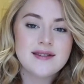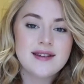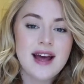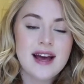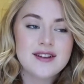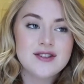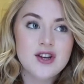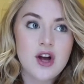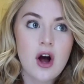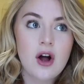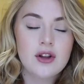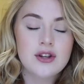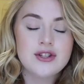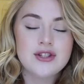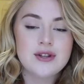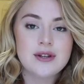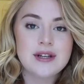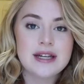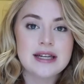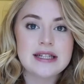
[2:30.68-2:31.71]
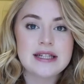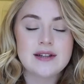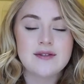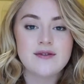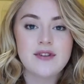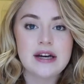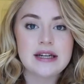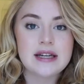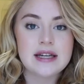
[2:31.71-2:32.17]
as a college student, I
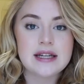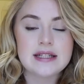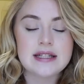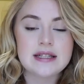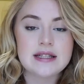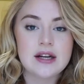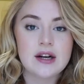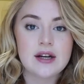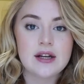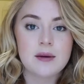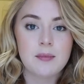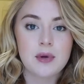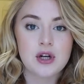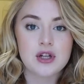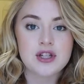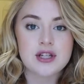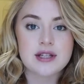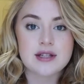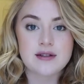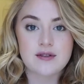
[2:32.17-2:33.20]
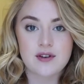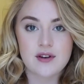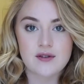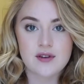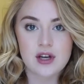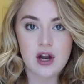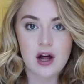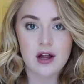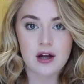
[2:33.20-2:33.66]
didn't find it necessary to purchase the
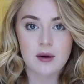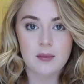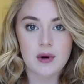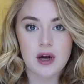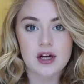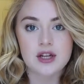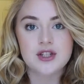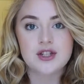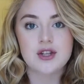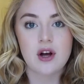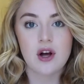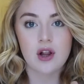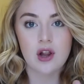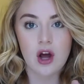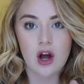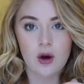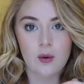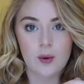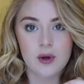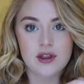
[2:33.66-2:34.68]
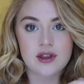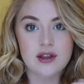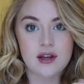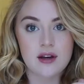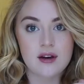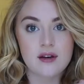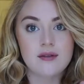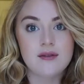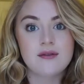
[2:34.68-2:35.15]
$50 brush along with
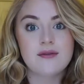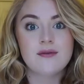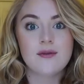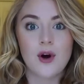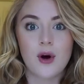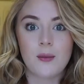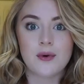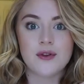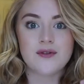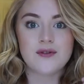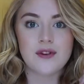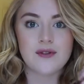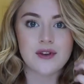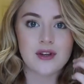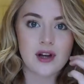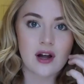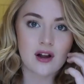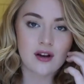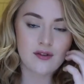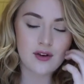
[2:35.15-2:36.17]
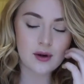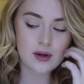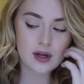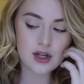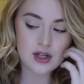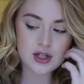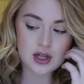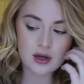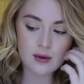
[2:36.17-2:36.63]
the almost $50
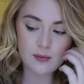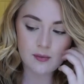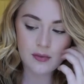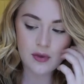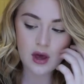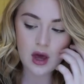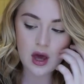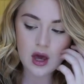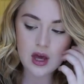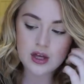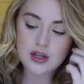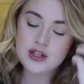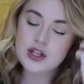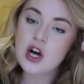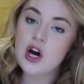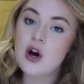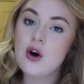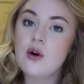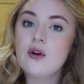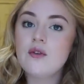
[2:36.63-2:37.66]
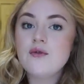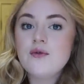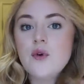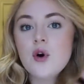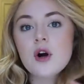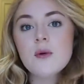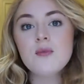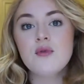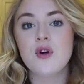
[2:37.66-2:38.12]
foundation. So
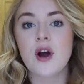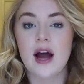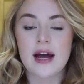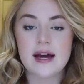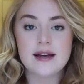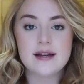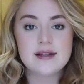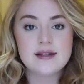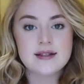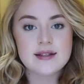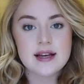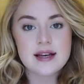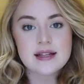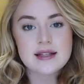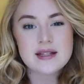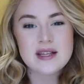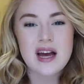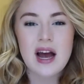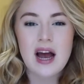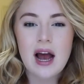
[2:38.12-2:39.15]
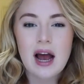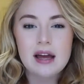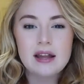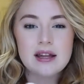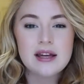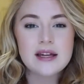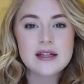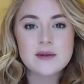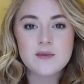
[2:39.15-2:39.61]
for price, I
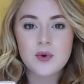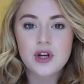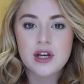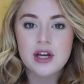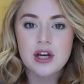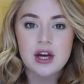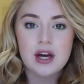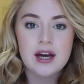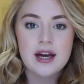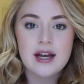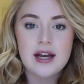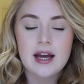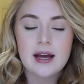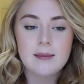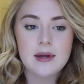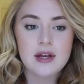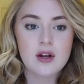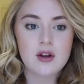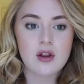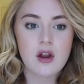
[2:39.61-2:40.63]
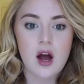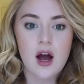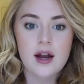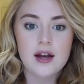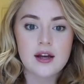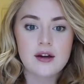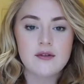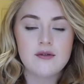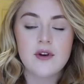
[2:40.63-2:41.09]
think it's pretty good. I mean, a
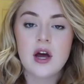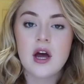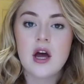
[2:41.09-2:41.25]
lot of